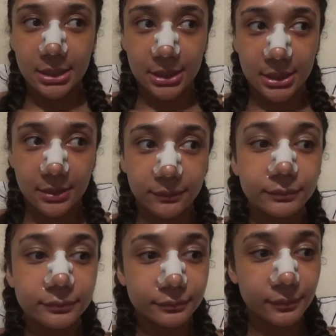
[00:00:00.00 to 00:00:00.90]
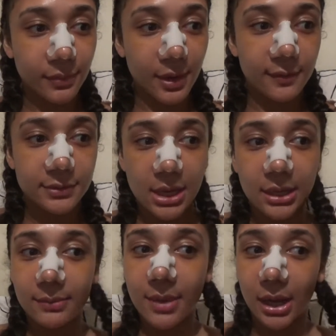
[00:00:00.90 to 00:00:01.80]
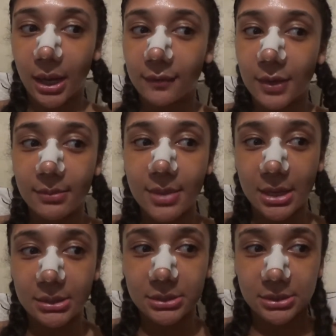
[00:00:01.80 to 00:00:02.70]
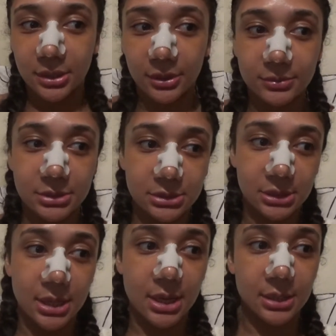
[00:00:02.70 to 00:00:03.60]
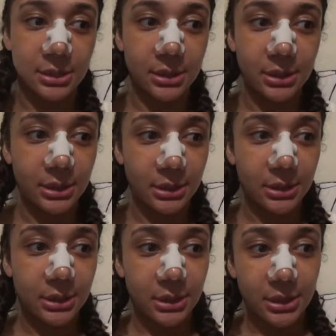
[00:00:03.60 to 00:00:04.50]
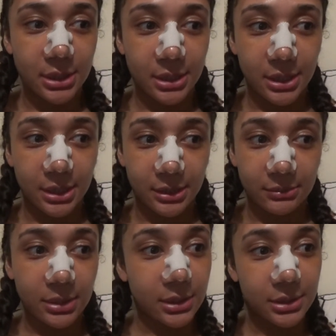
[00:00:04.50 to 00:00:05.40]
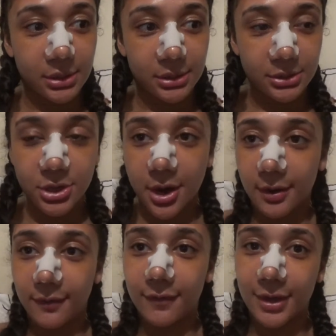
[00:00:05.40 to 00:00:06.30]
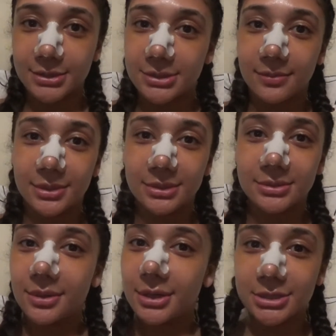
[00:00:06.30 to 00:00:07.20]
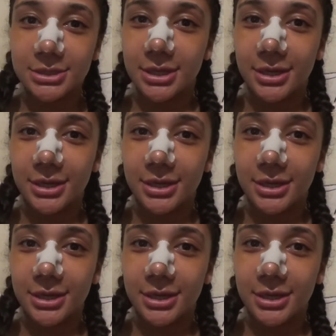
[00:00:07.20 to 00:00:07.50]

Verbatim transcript: Um, I've taken my evening meds, so I'm just gonna um, try and find something to watch